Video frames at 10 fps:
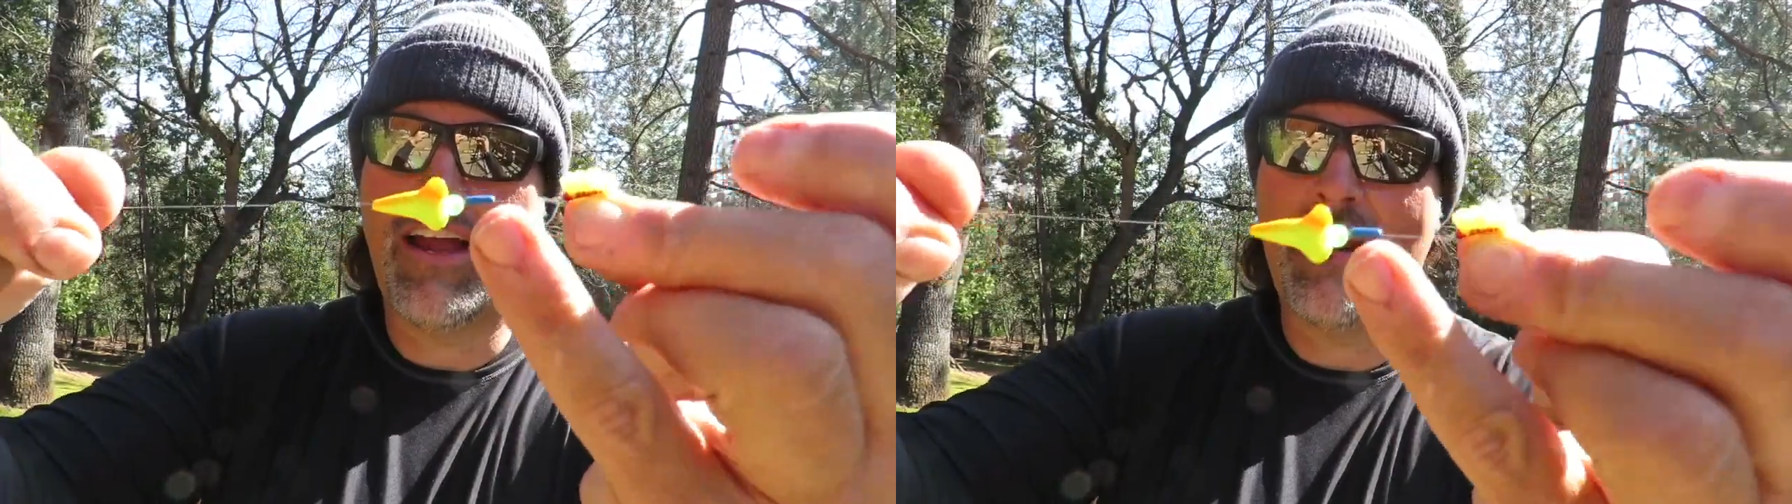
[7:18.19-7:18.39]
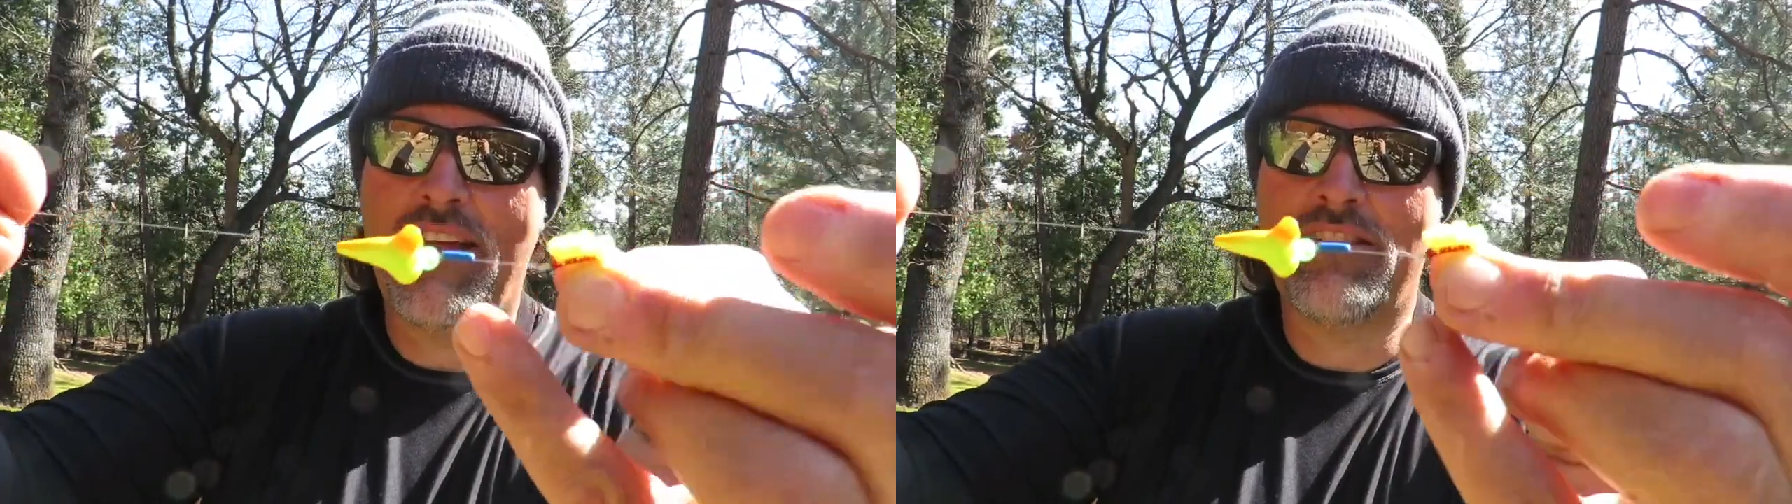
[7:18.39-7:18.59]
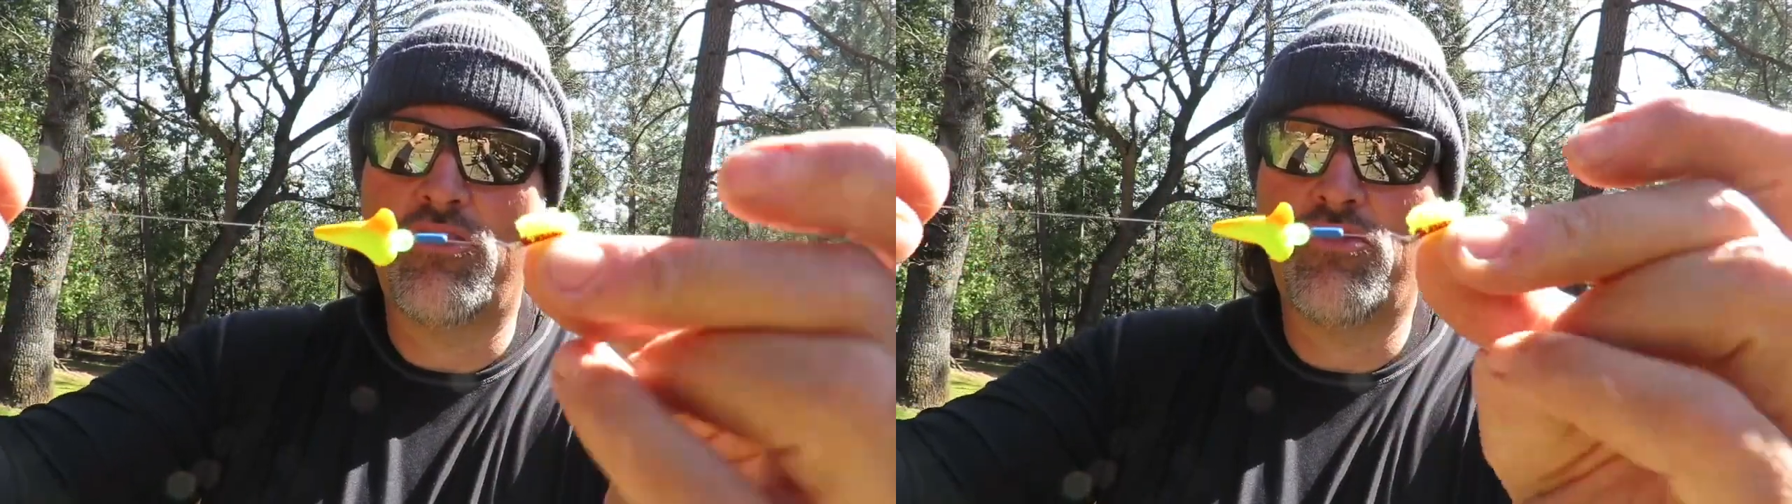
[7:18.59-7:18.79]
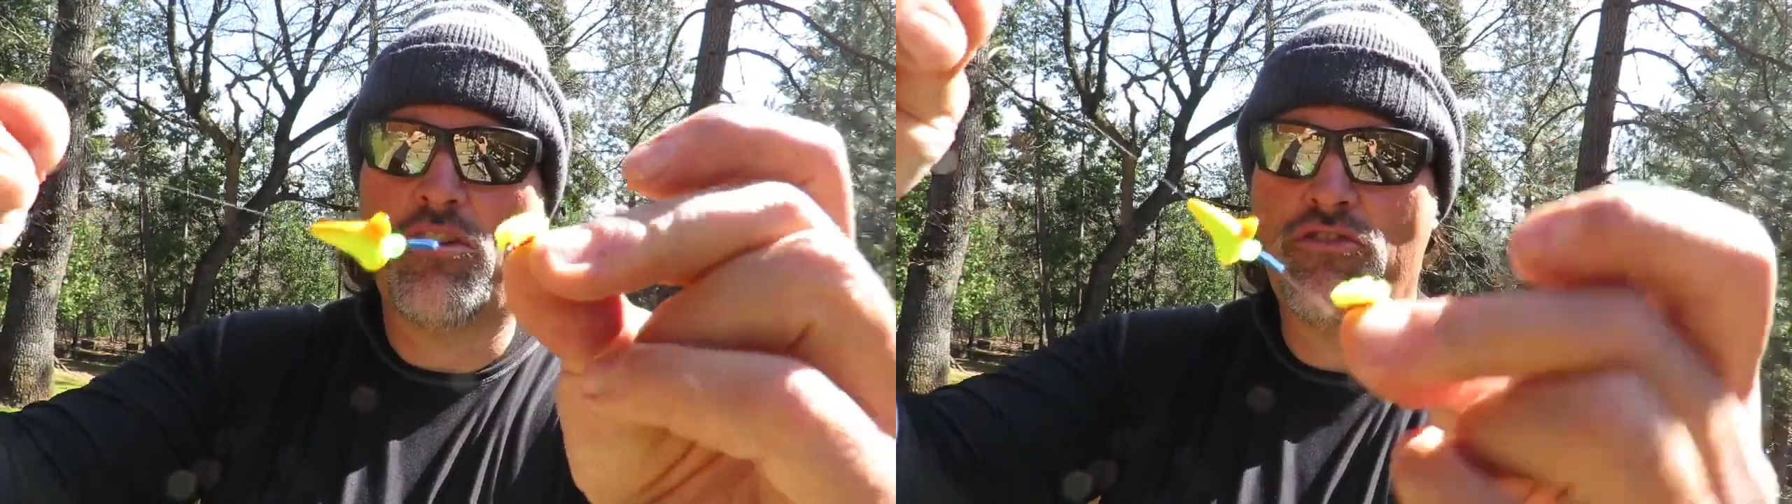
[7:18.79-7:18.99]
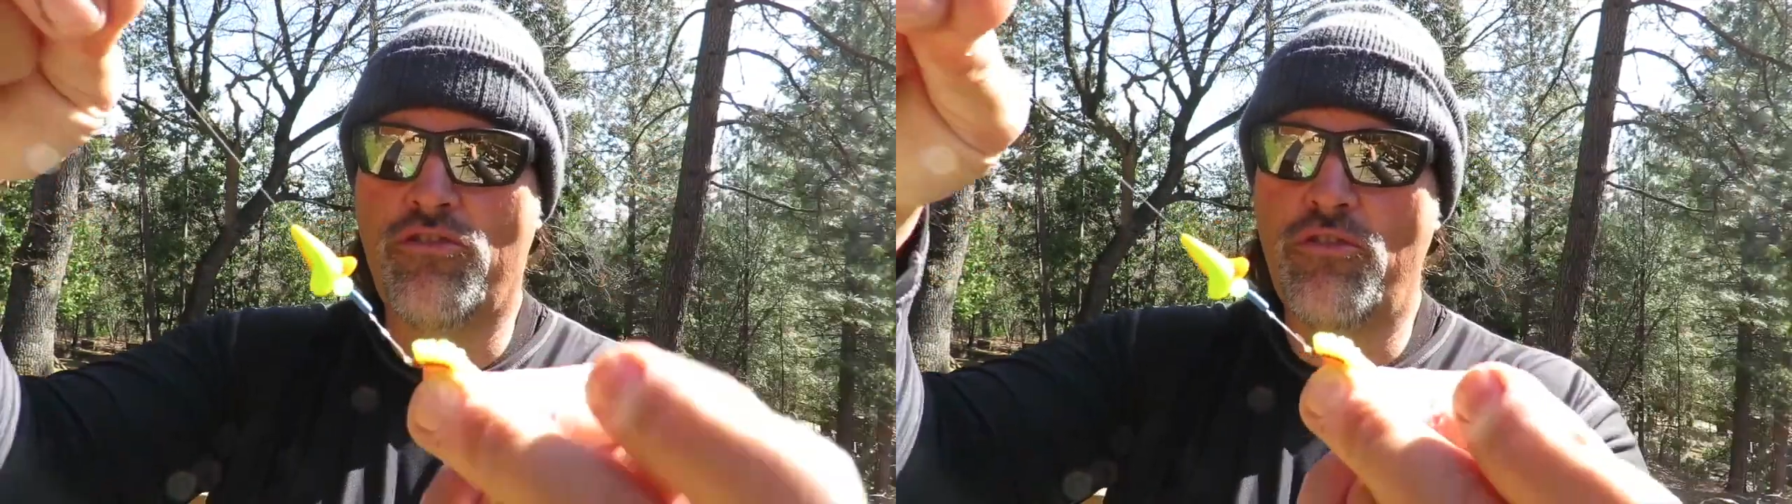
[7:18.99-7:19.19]
I kind of got the
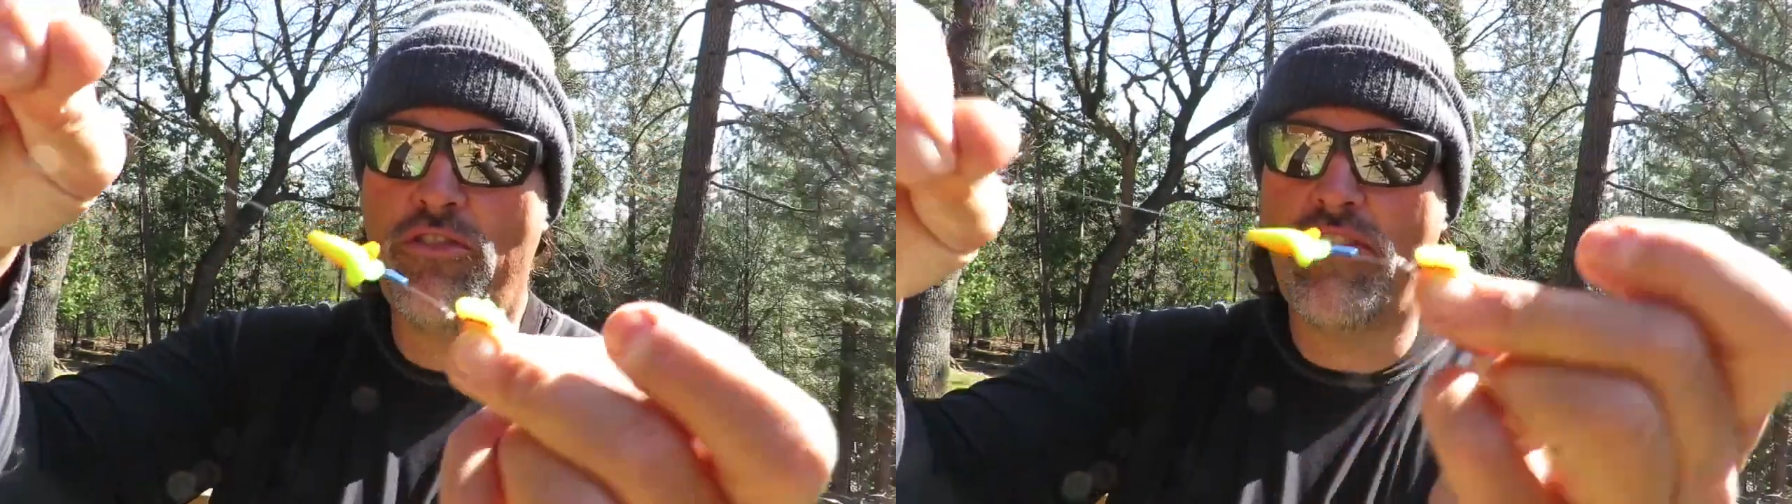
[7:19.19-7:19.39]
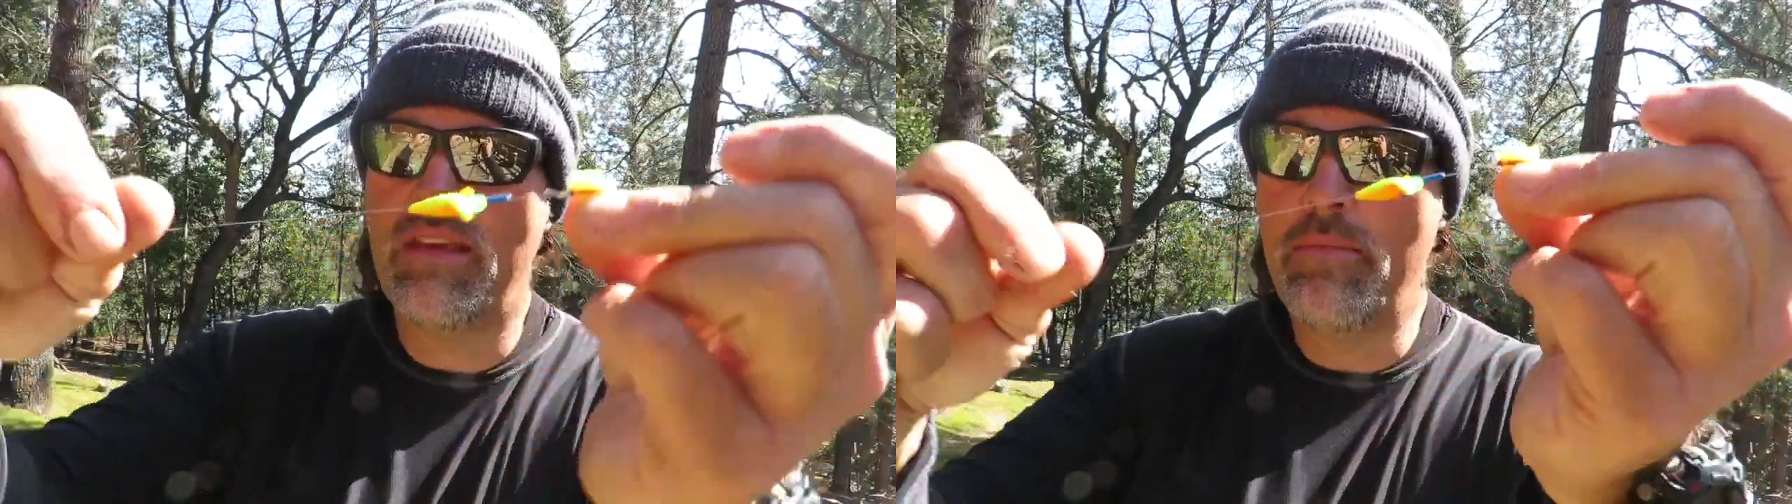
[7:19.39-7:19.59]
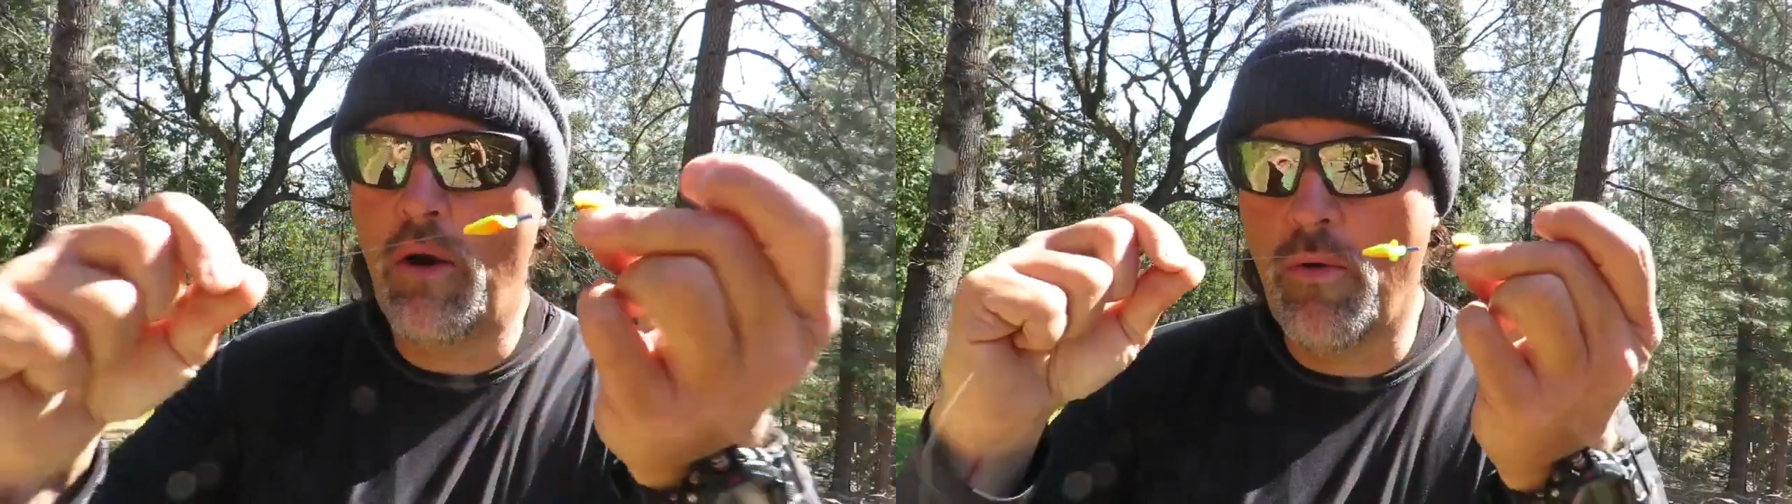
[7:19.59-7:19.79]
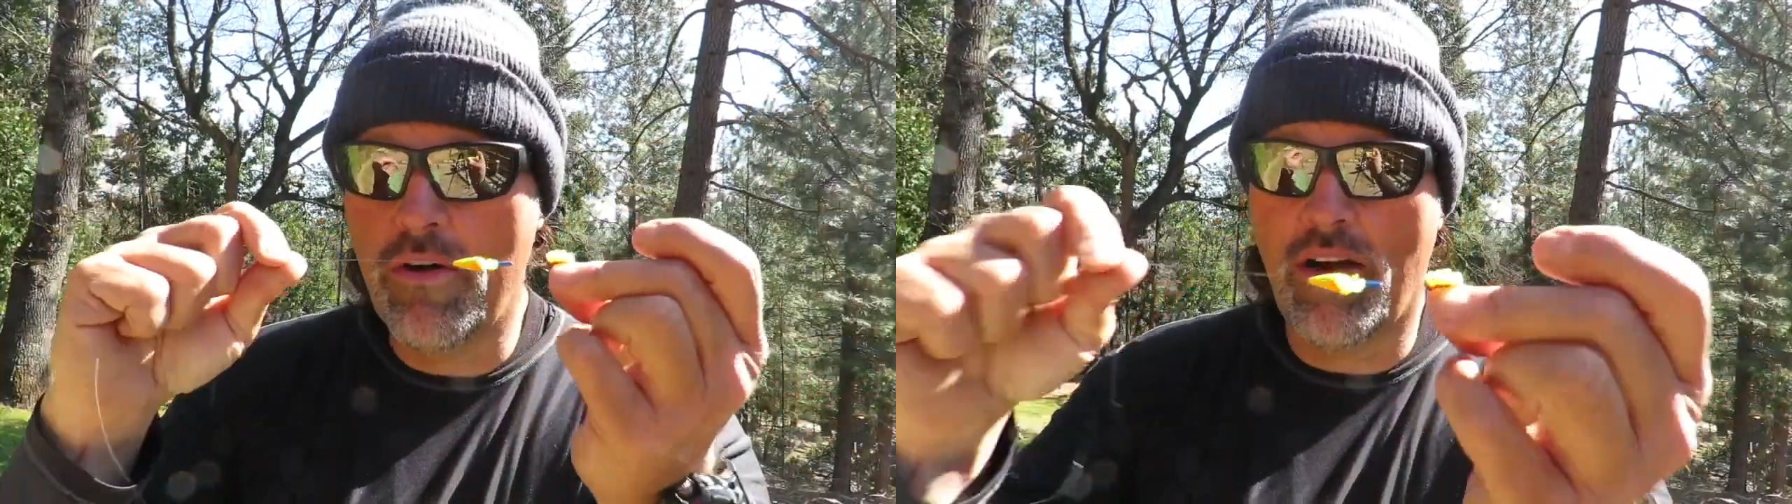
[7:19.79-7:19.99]
chartreuse theme going